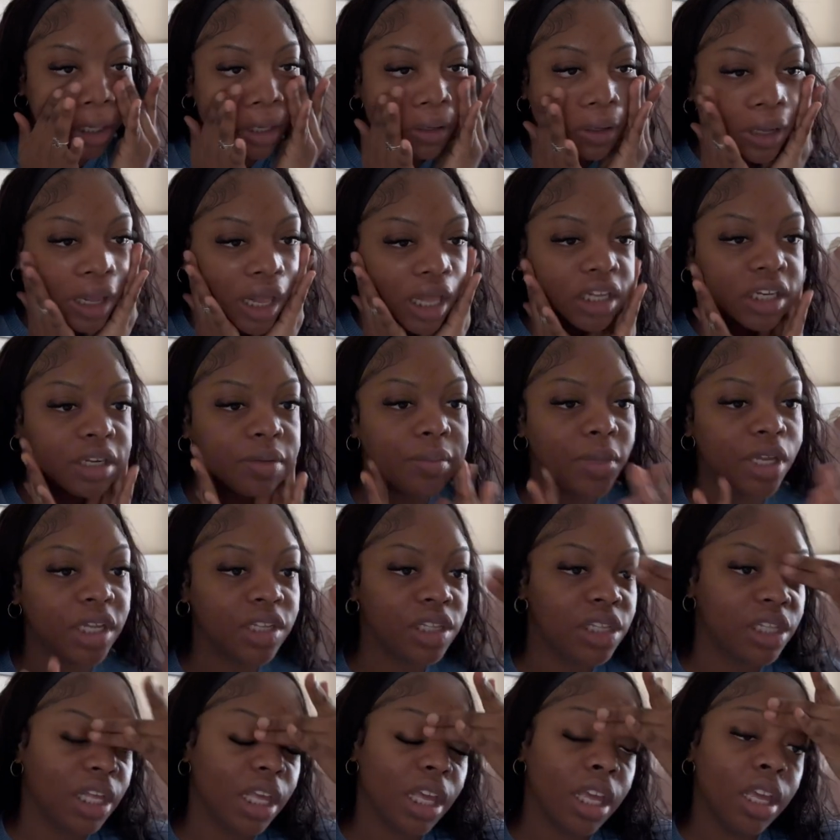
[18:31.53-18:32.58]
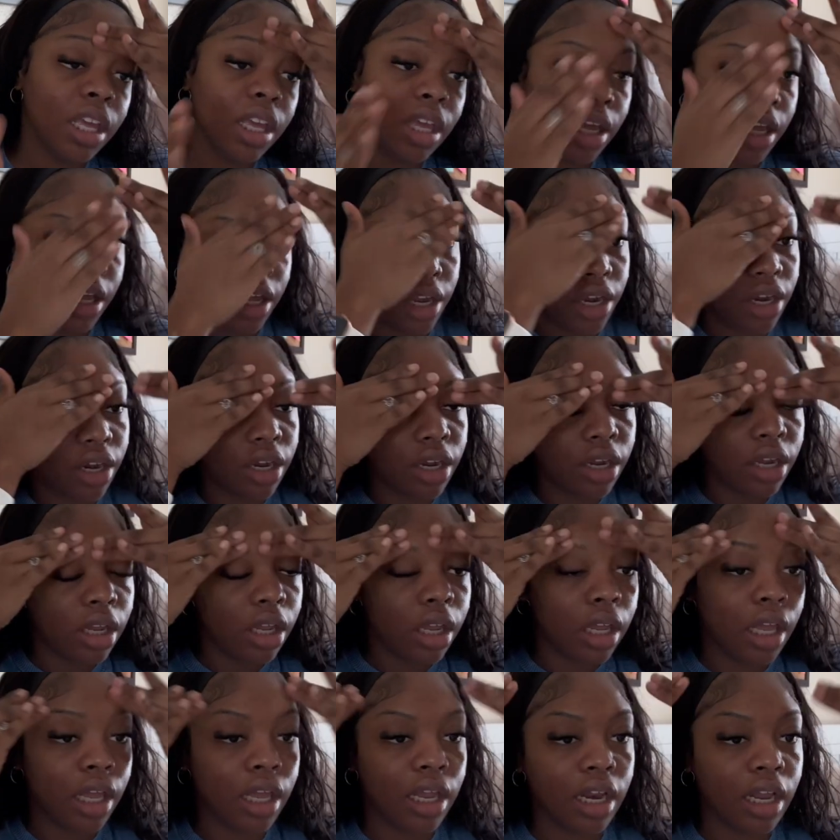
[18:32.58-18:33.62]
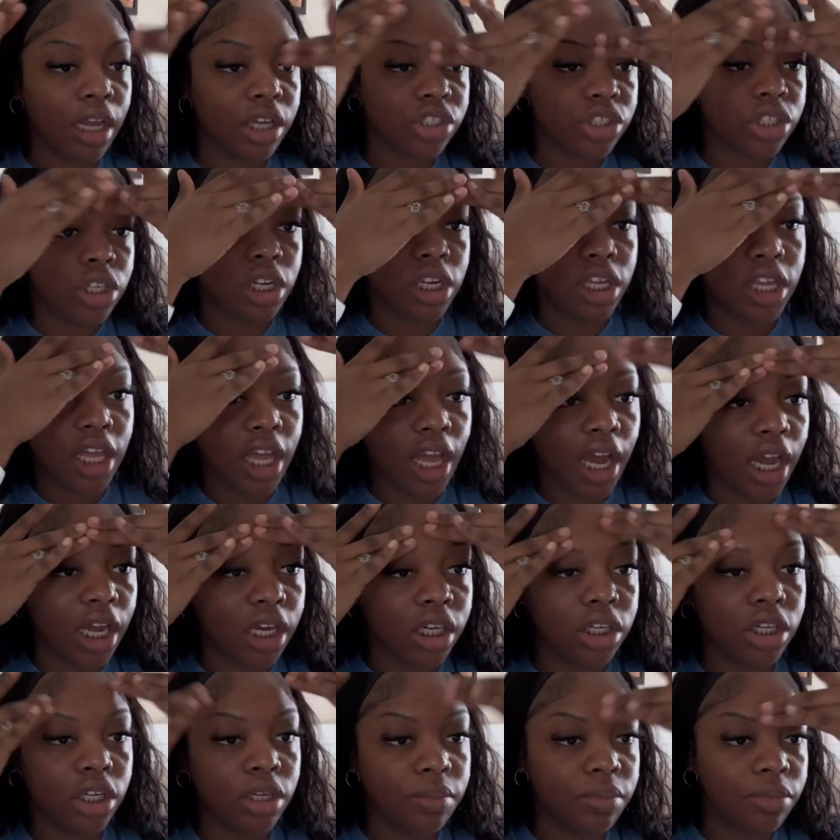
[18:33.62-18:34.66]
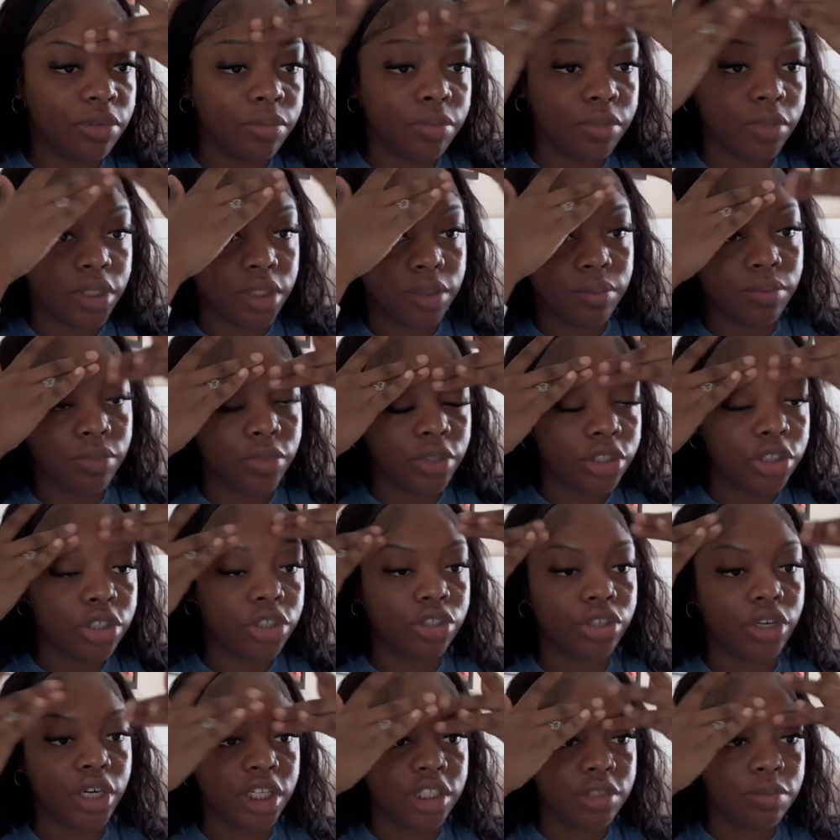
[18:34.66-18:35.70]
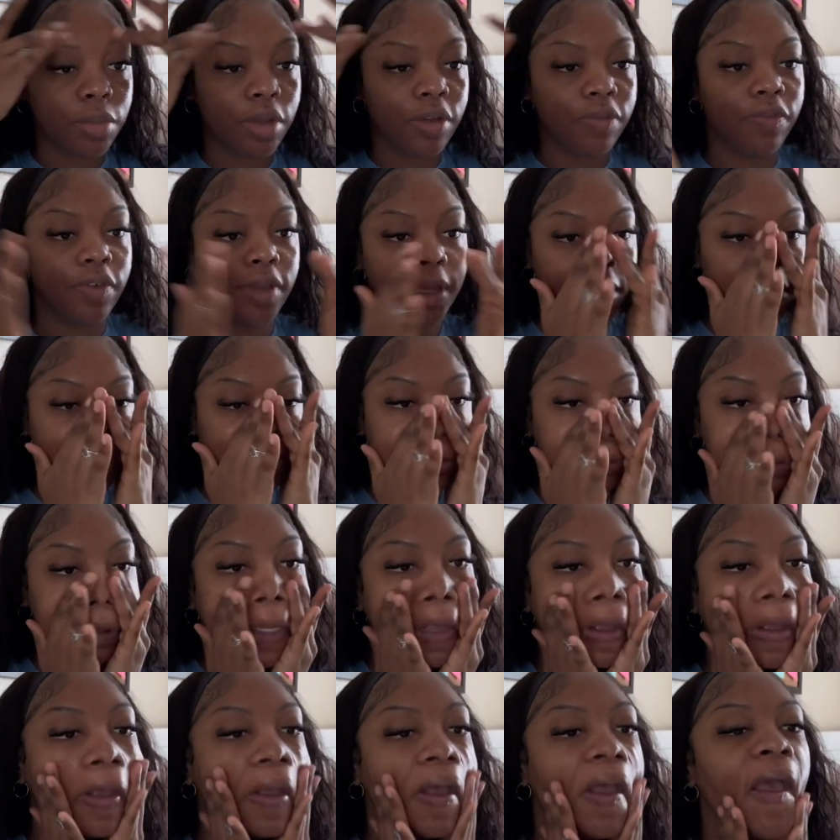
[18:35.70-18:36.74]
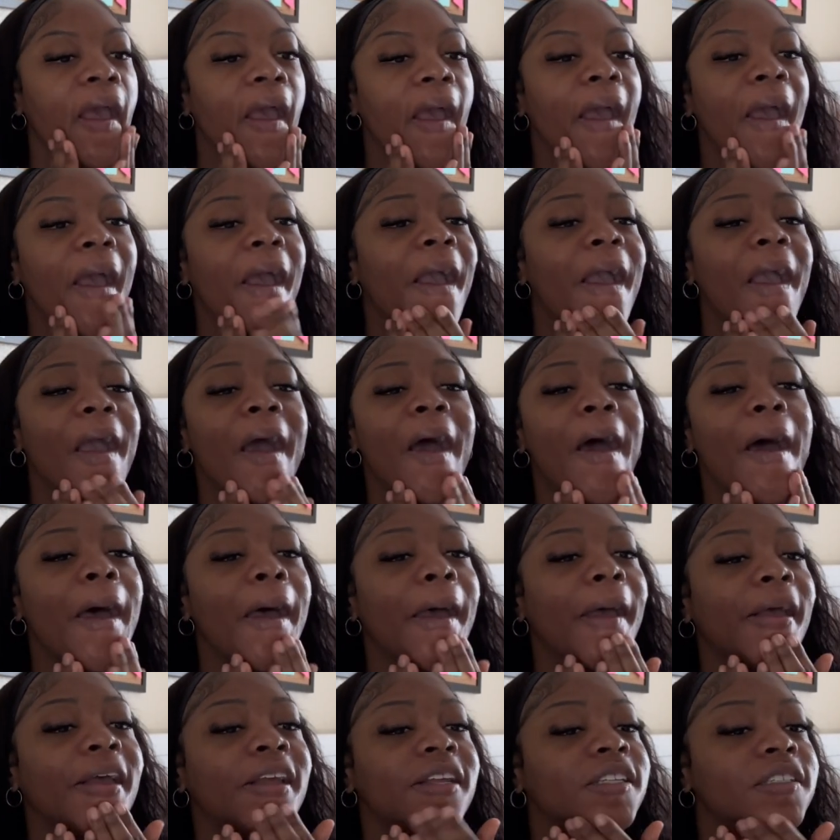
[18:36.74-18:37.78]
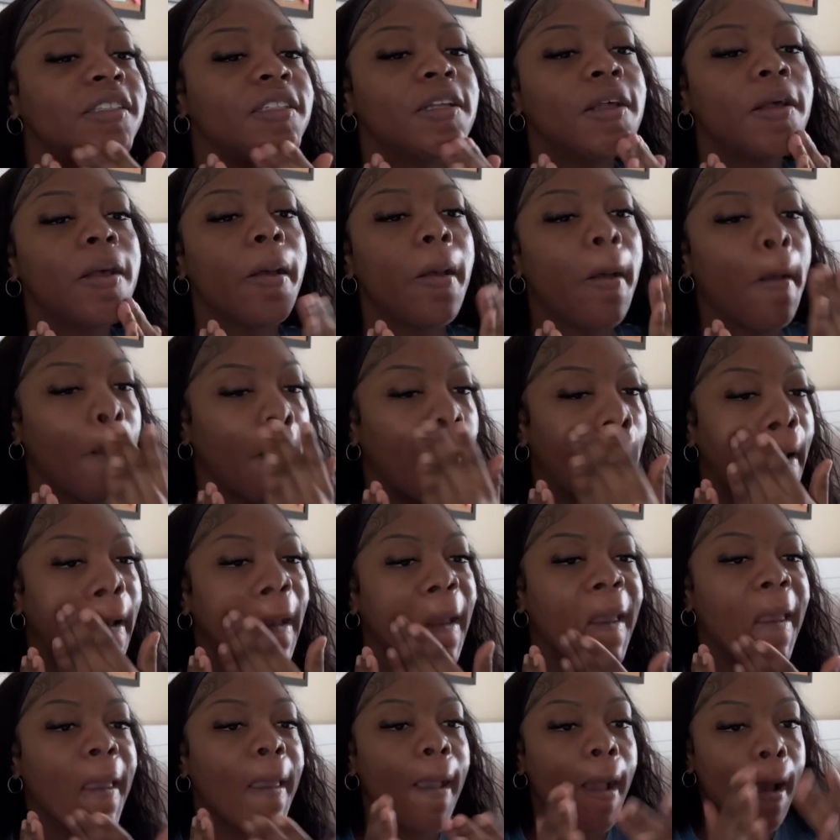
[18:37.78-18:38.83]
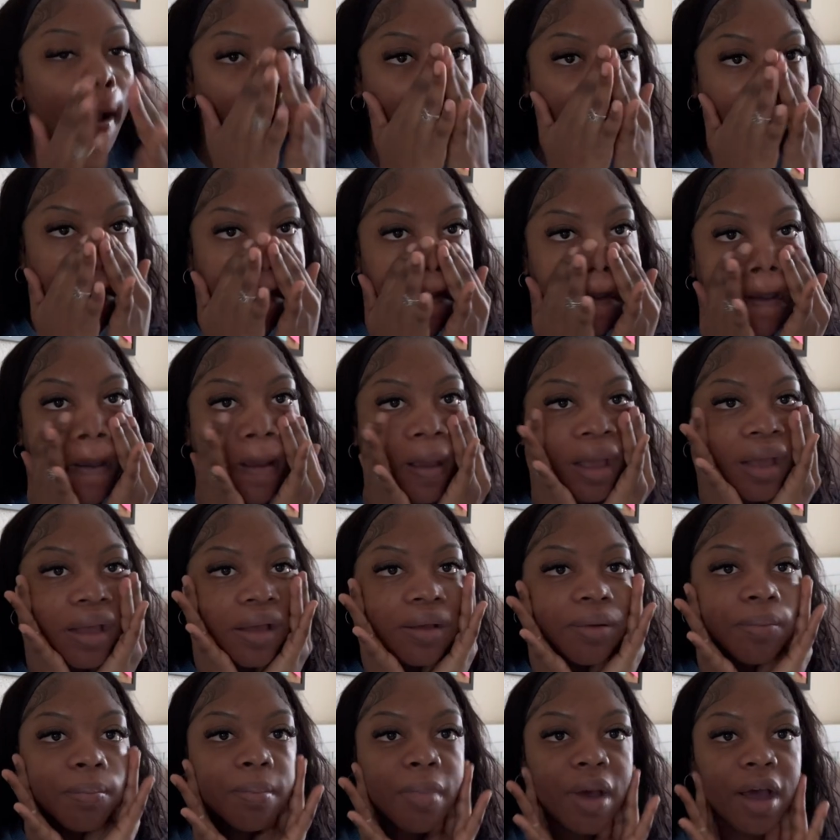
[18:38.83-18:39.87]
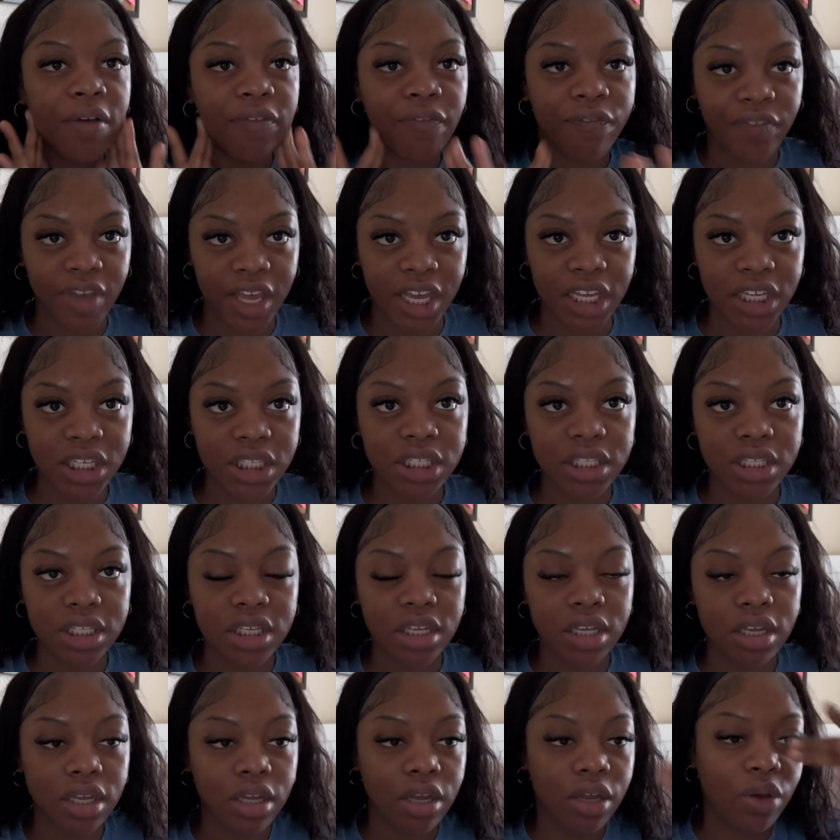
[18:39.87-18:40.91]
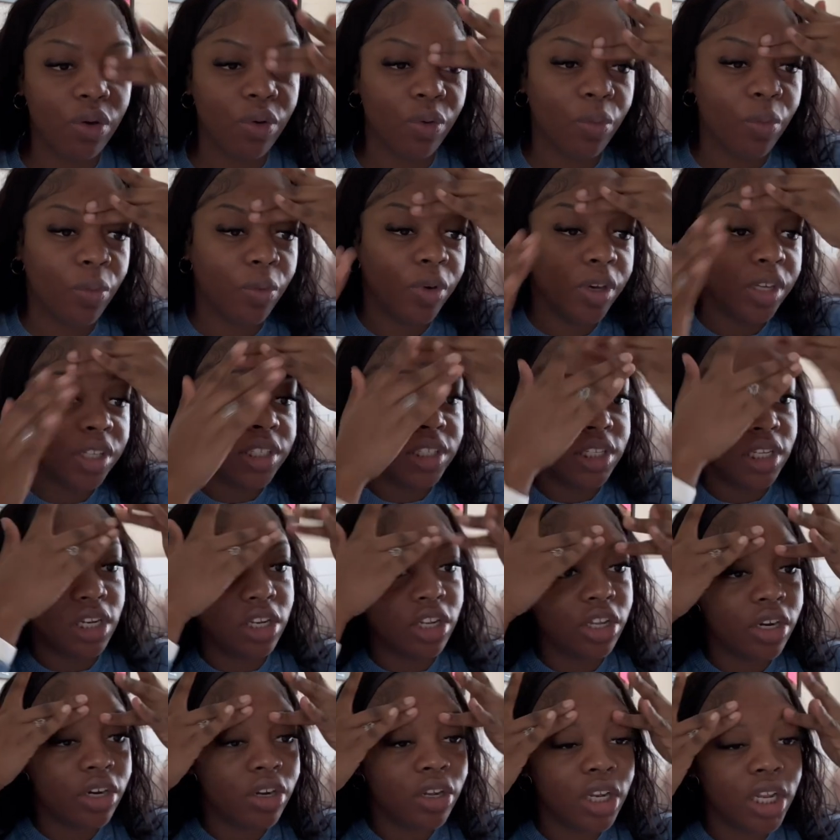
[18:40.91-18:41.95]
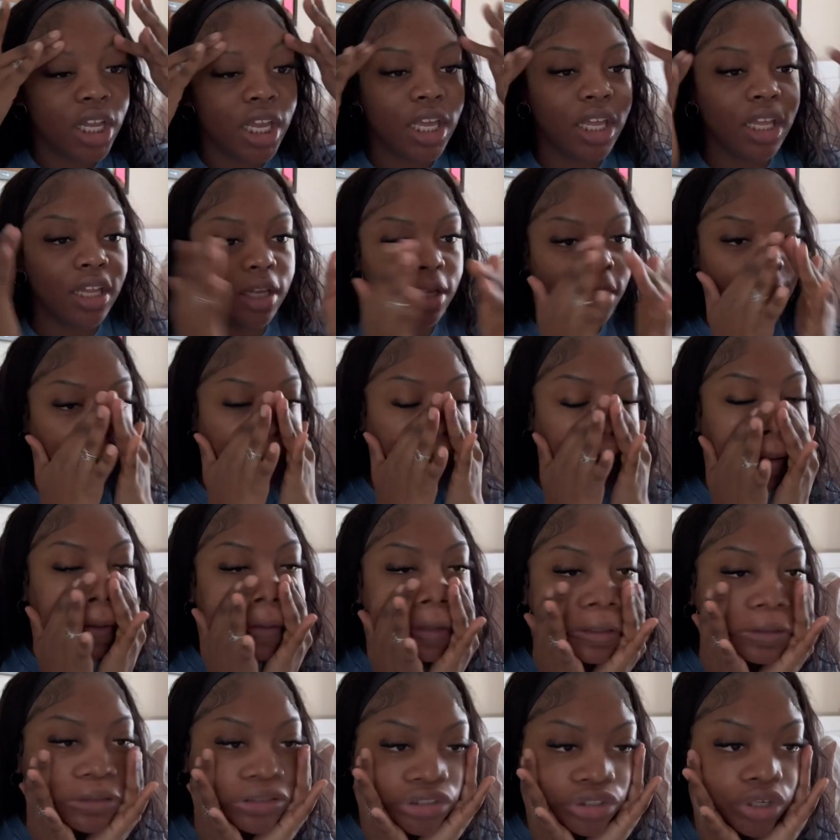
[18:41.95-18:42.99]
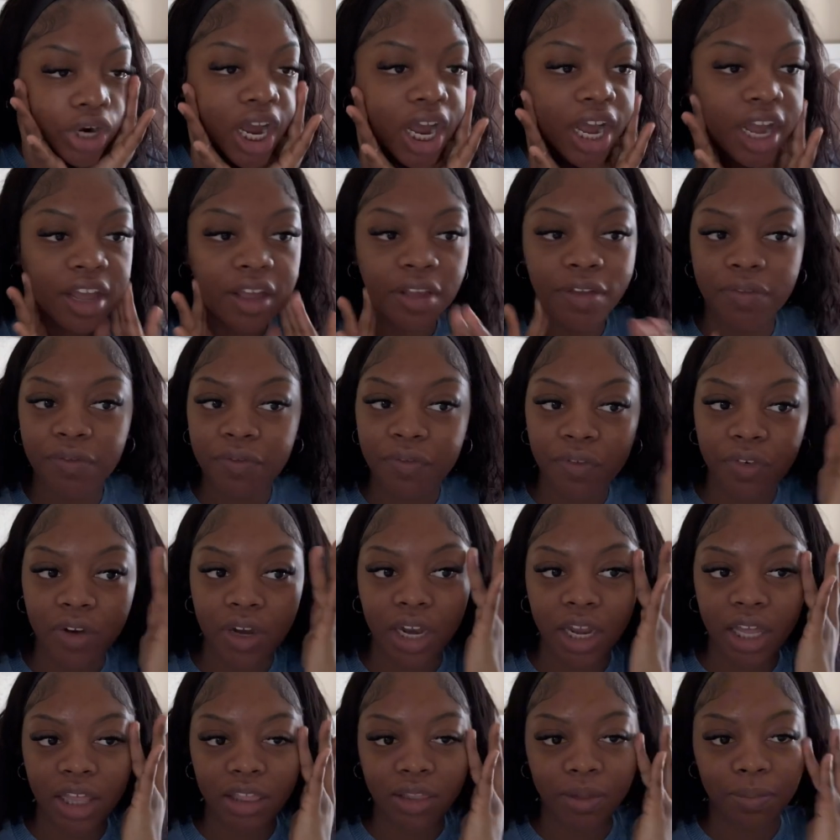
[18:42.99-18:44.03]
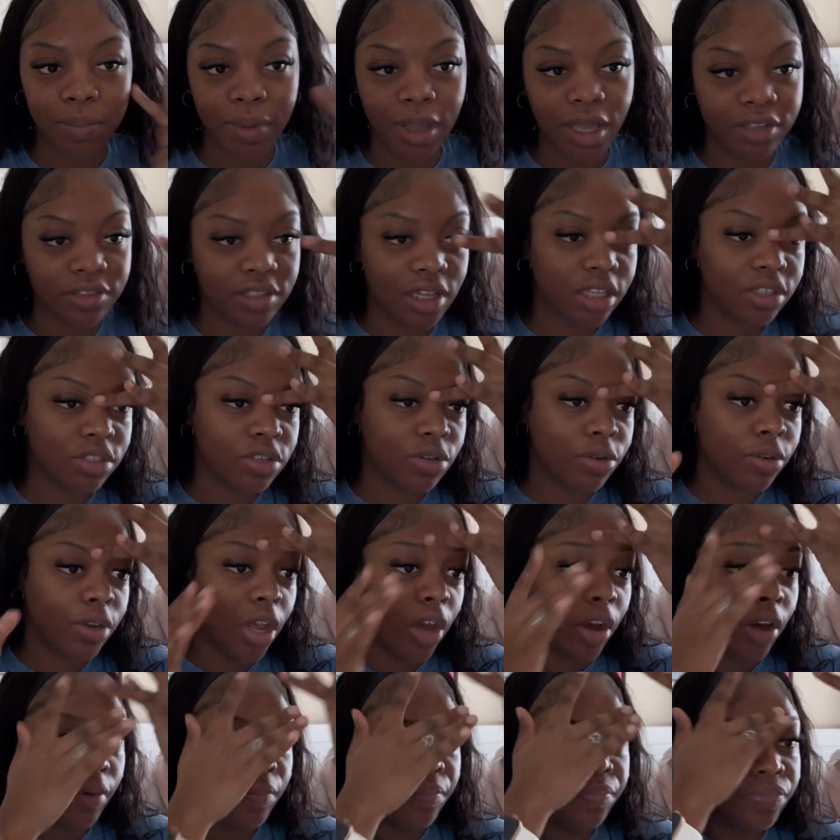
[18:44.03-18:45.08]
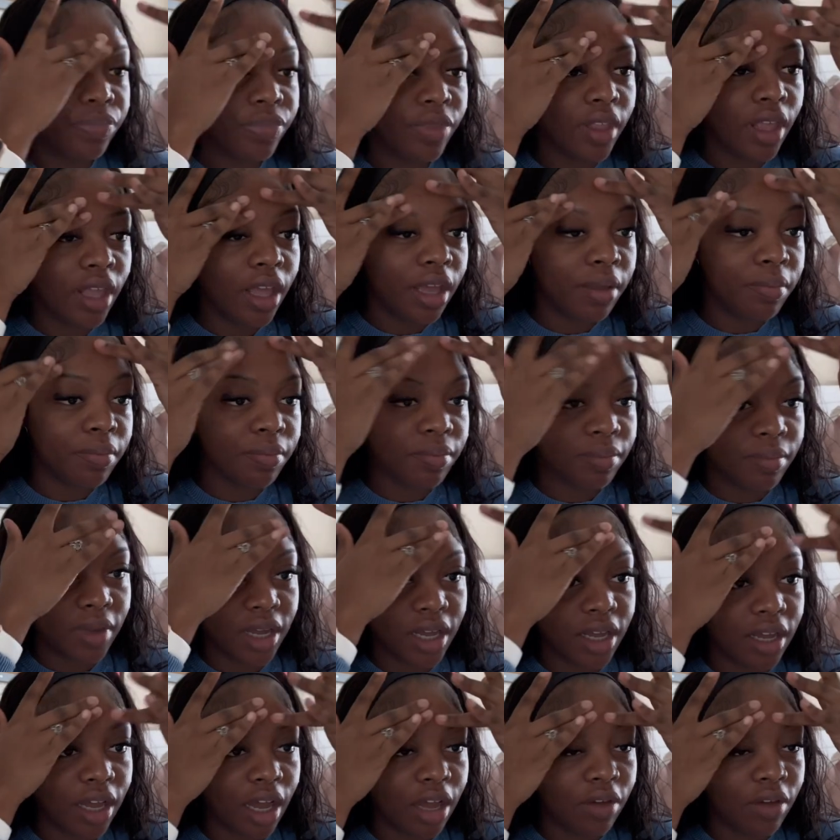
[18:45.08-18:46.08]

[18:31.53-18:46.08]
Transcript: I did my skincare and actually I double moisturized my face because y'all, my face was literally dry for like the past, I told y'all, my